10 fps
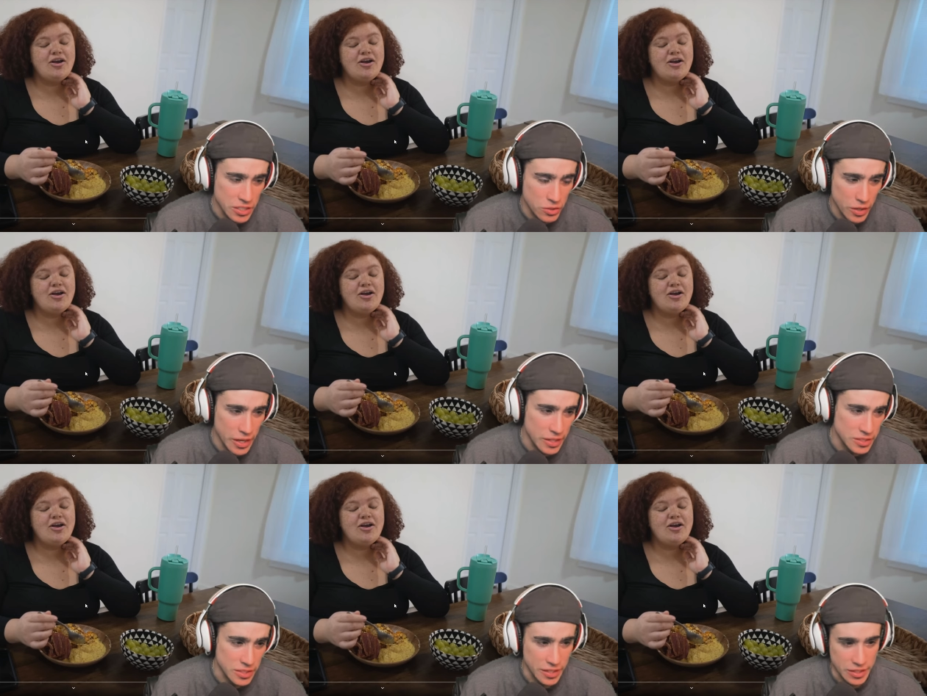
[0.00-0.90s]

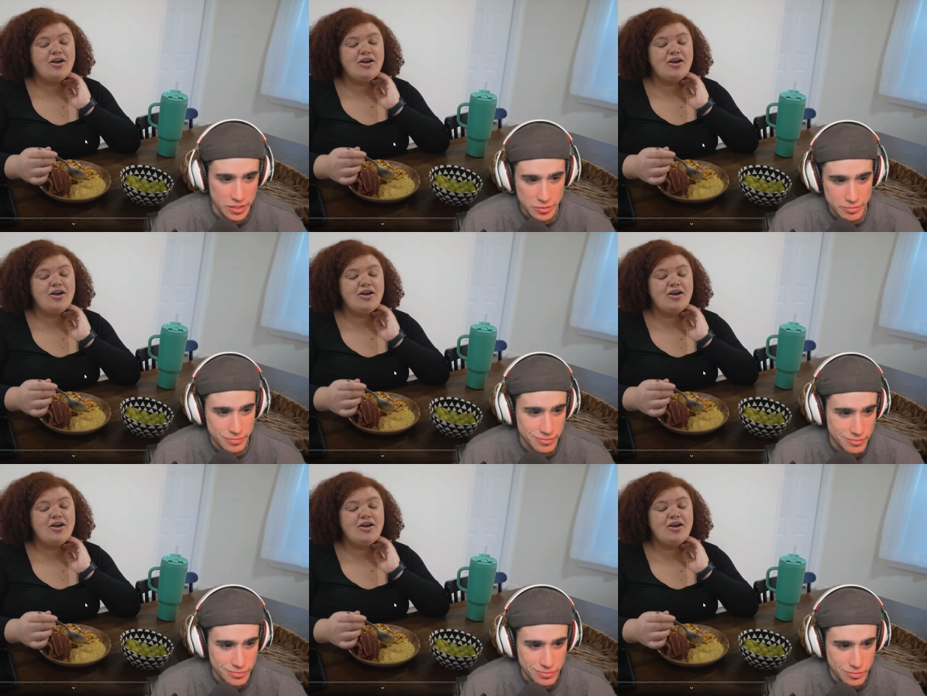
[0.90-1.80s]
Speaker 1: grits, like
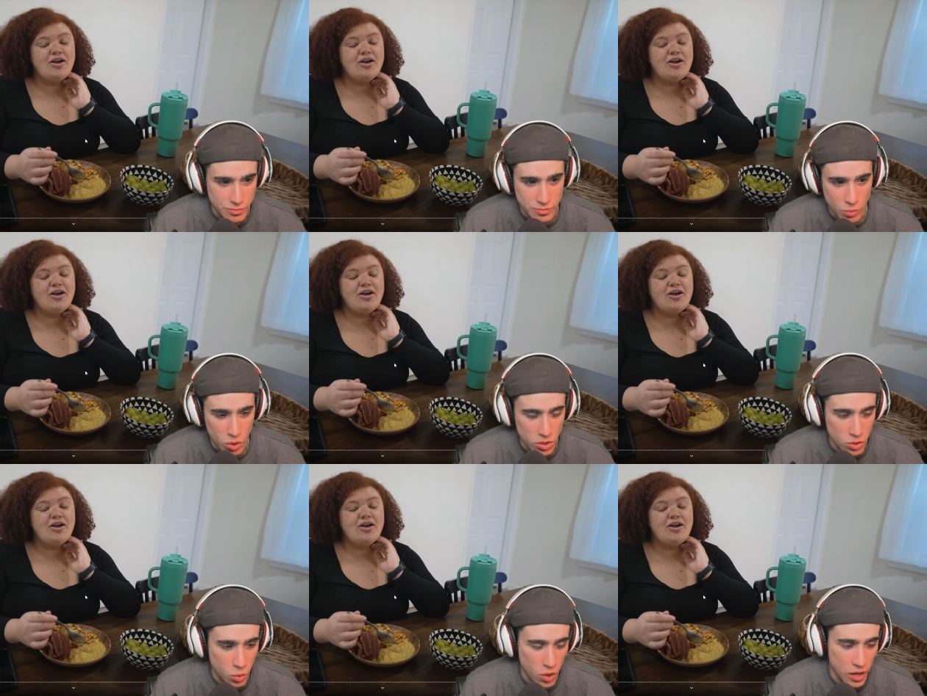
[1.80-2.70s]
more low
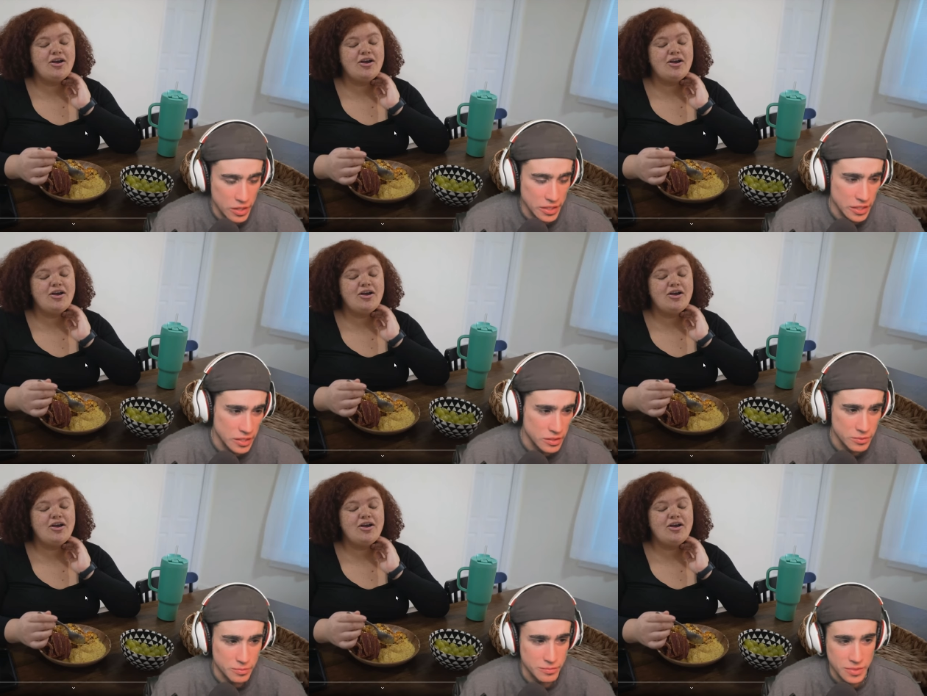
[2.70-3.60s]
quality,
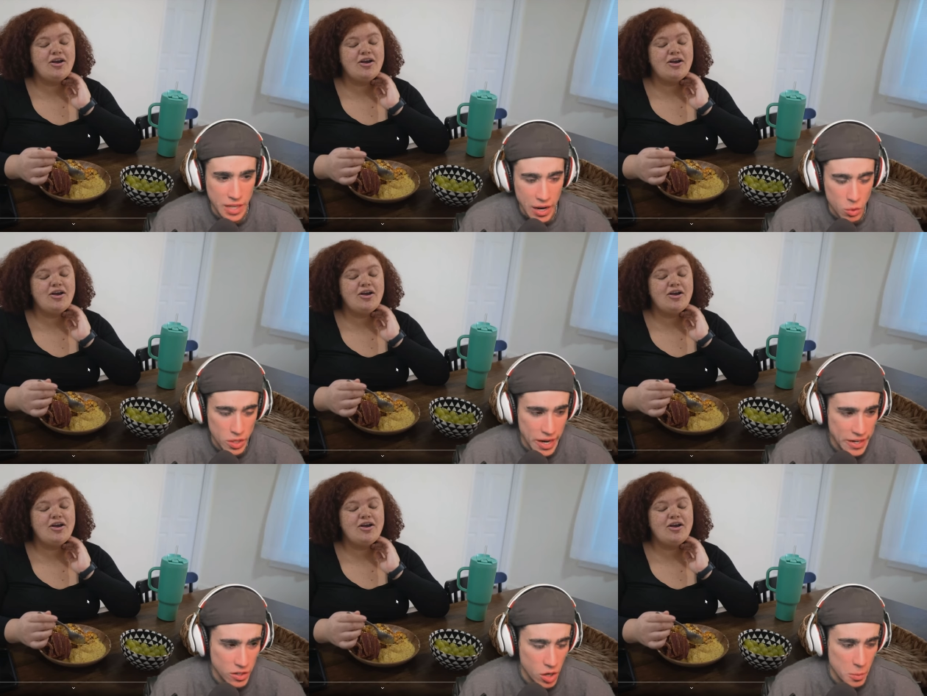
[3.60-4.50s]

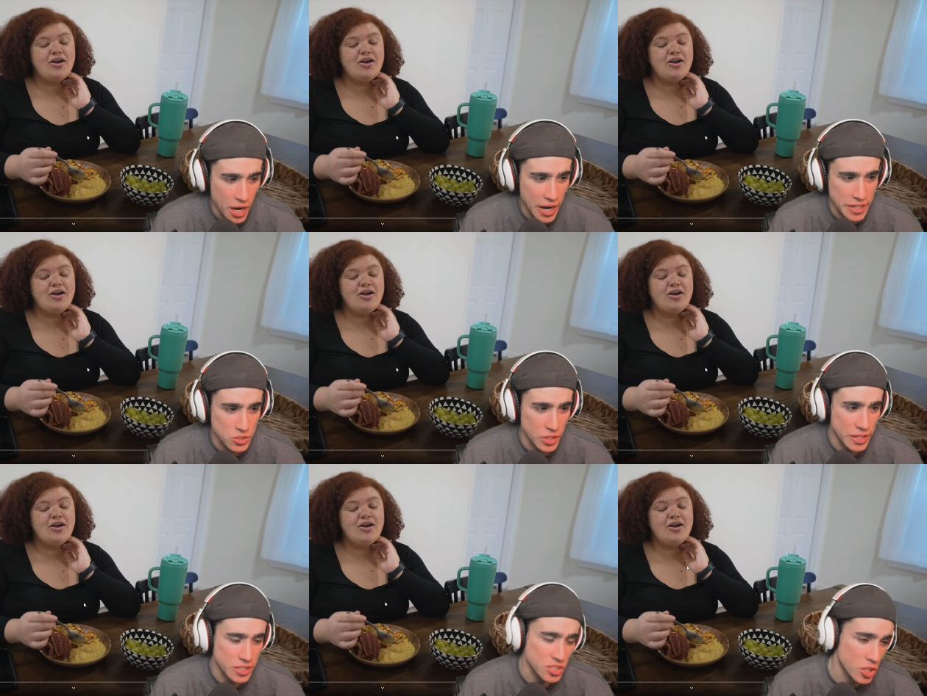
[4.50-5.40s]
non-organic
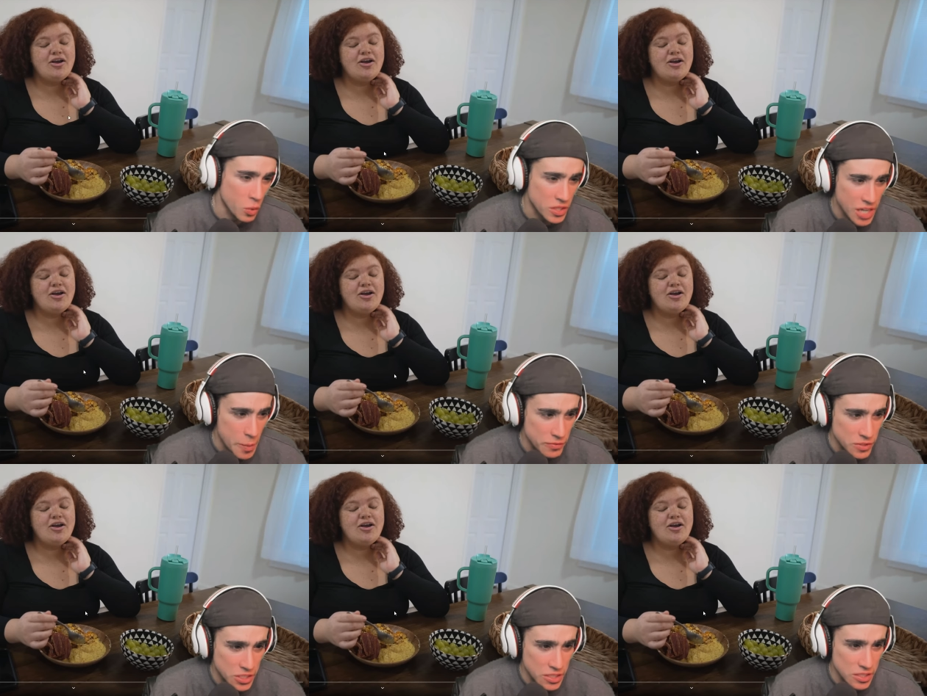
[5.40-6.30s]
carbohydrates, you know, what type of
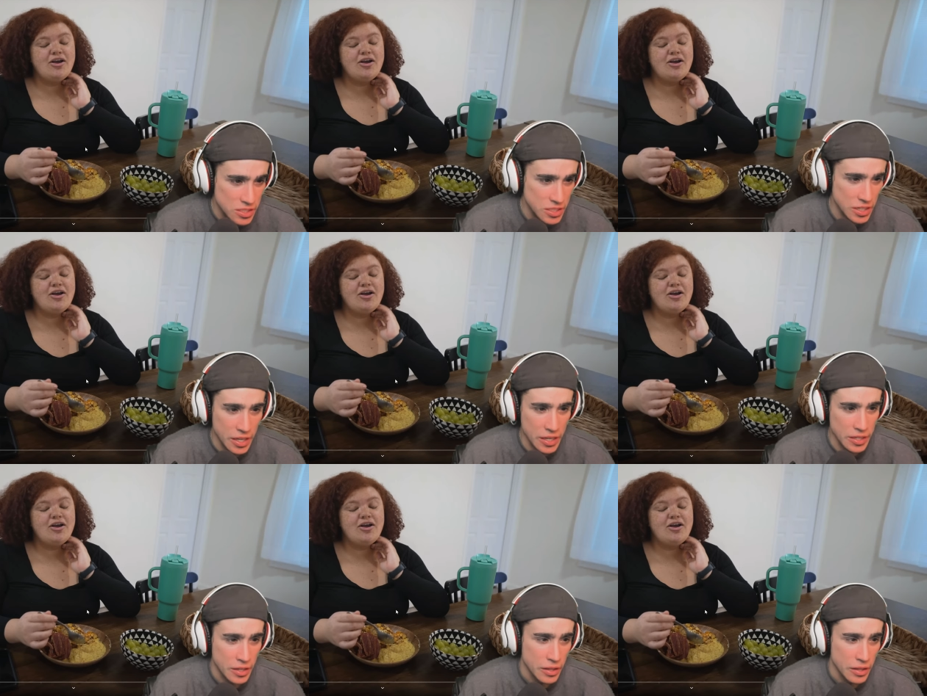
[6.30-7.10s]
cheese is in it.